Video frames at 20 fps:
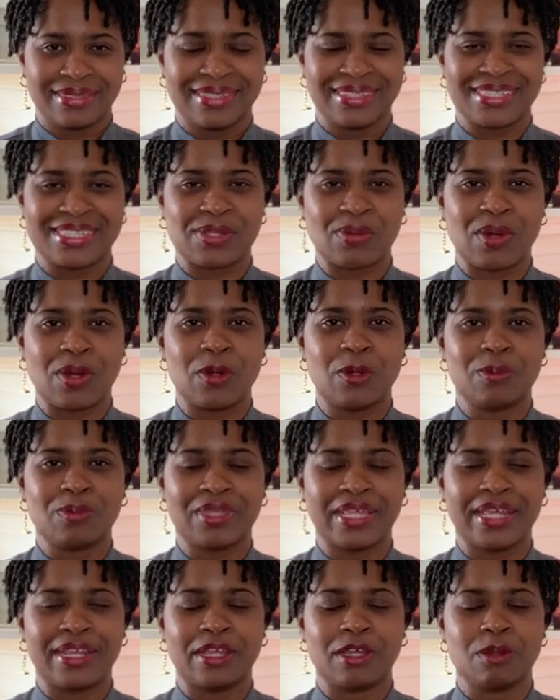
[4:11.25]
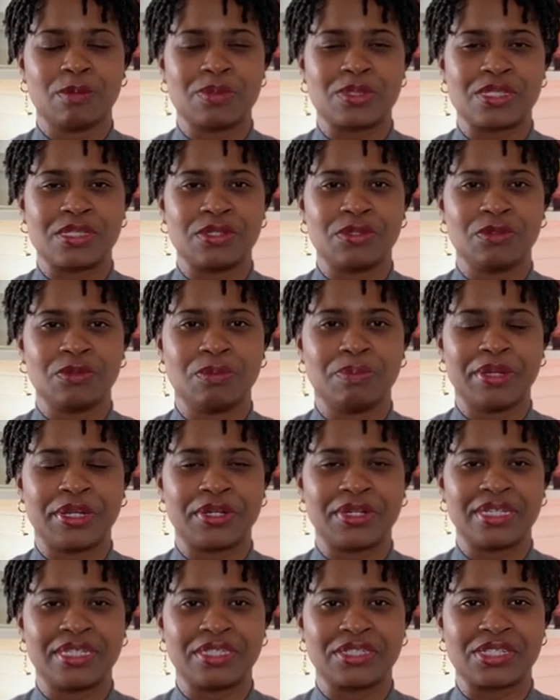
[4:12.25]
So I hope that helps you better
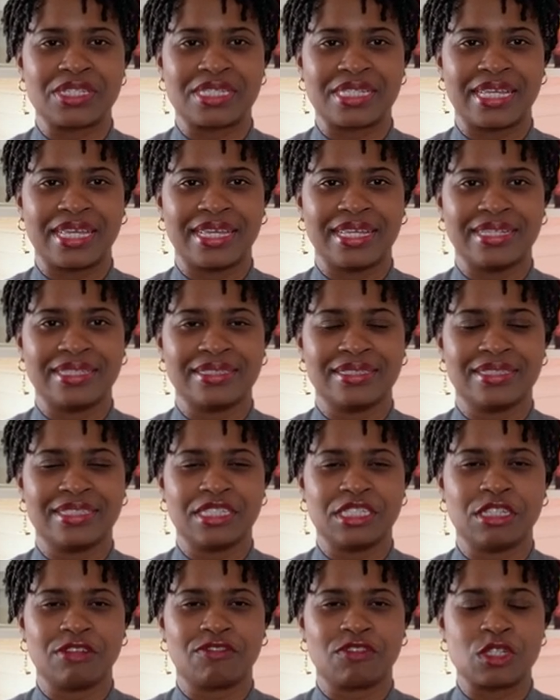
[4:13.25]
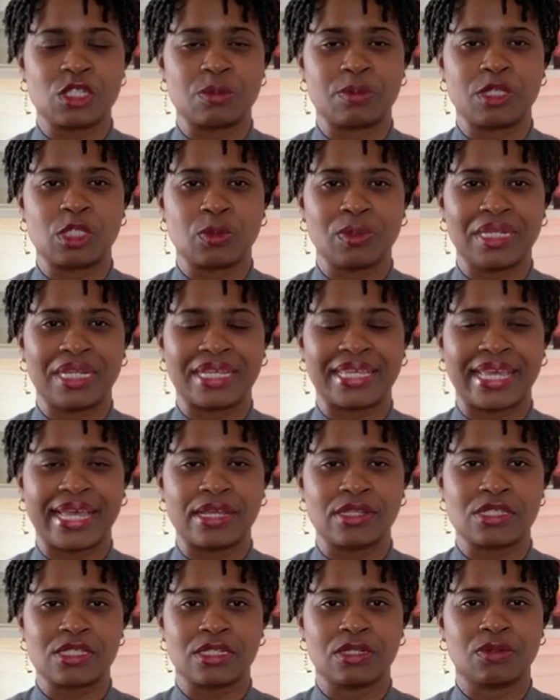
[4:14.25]
understand the difference between a
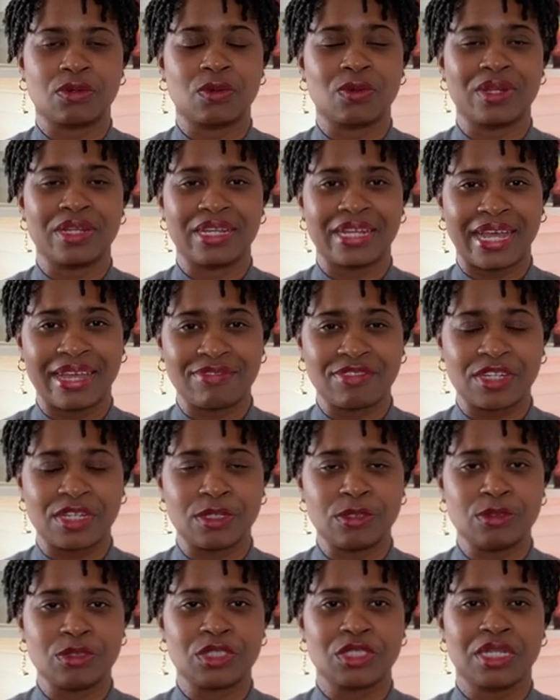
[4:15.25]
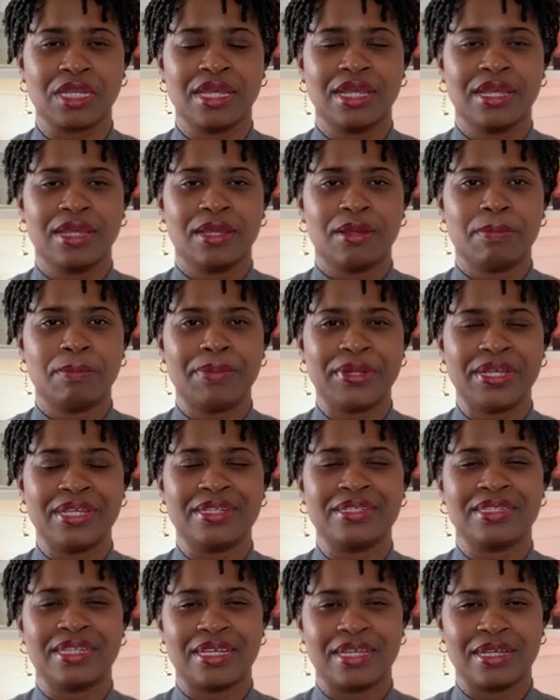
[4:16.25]
counselor or a life coach.
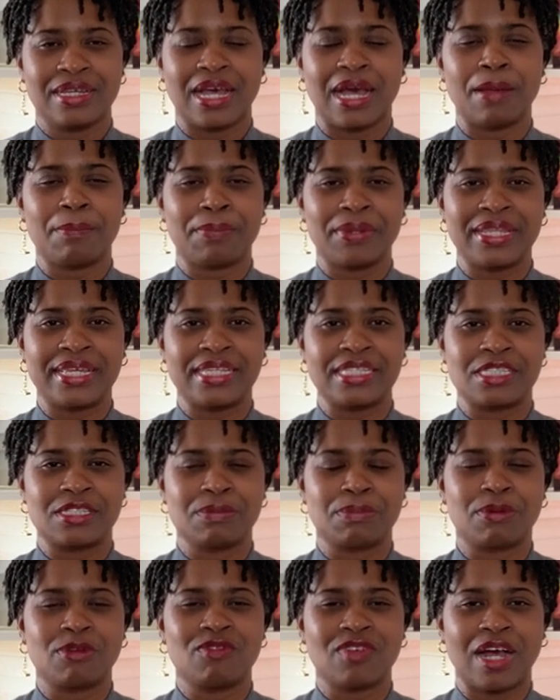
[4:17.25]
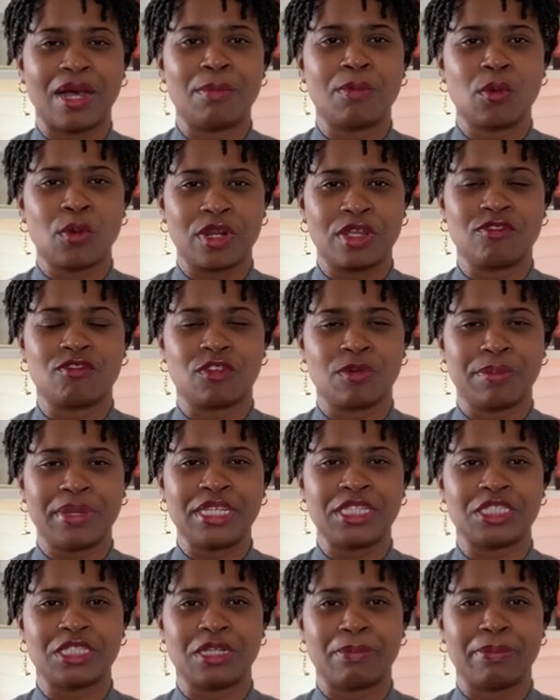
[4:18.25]
But I plan to provide more
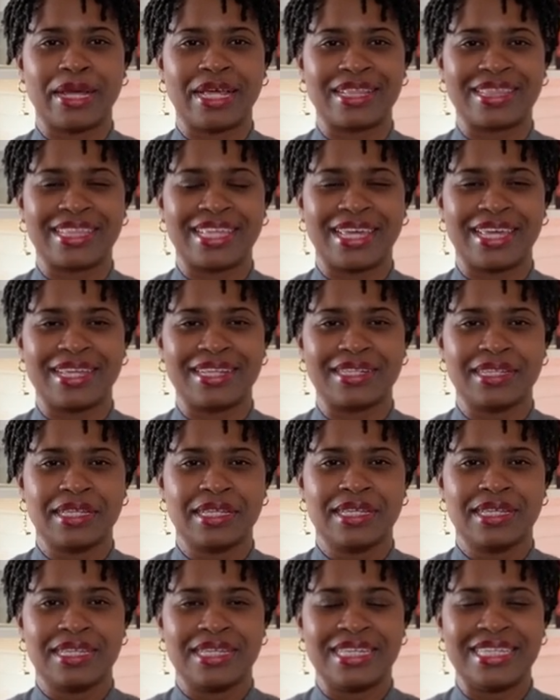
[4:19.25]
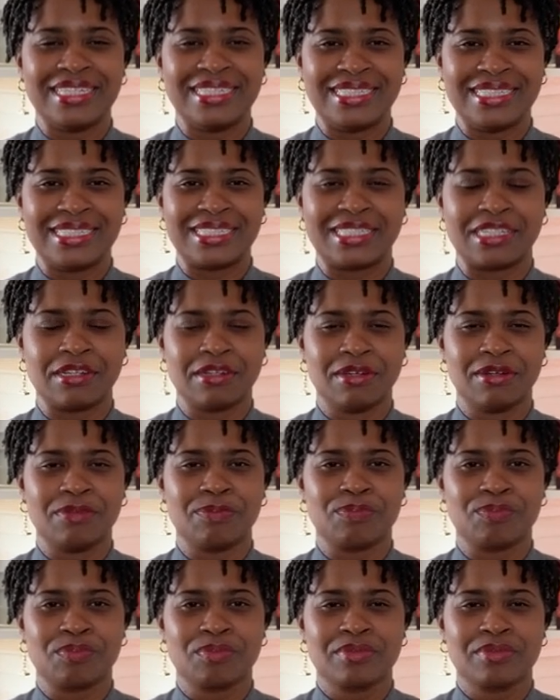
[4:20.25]
information about that in detail.